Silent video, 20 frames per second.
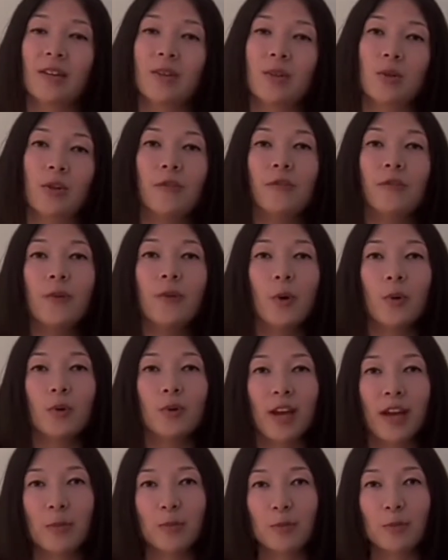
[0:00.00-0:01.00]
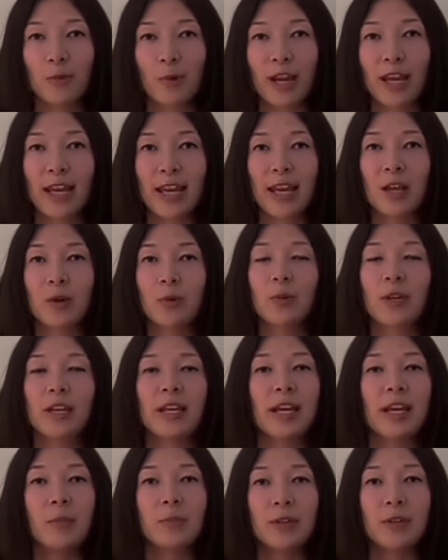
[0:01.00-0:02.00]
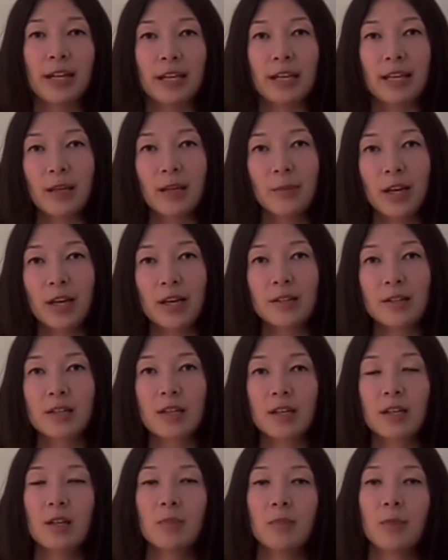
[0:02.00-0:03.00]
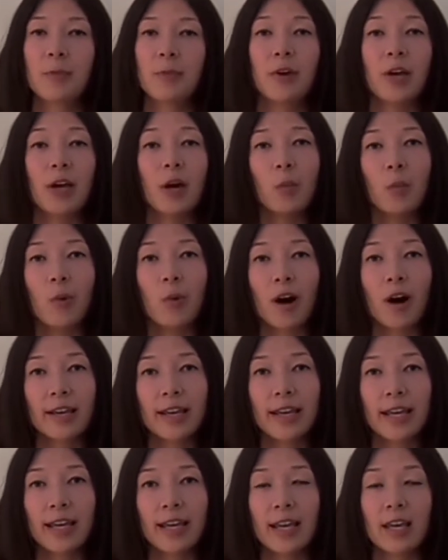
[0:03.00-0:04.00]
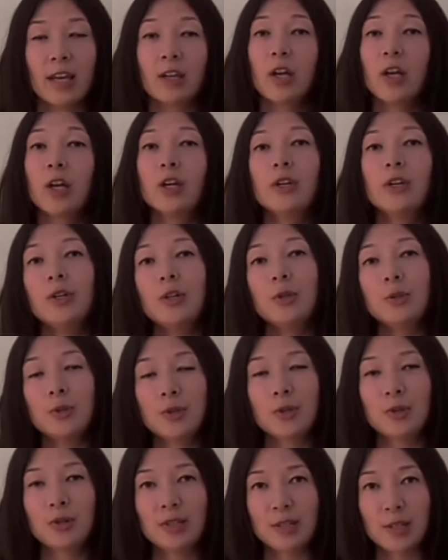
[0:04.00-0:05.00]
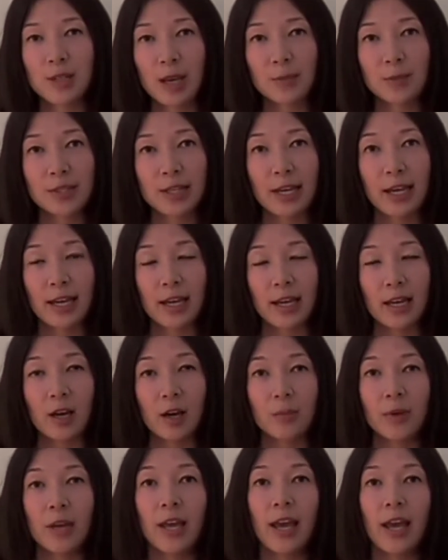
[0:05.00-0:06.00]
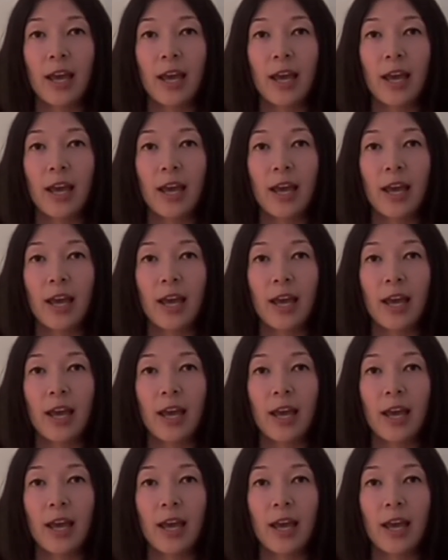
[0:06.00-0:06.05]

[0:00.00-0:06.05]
So the phone kept ringing, we kept getting emails in, people kept walking in, new students kept signing up,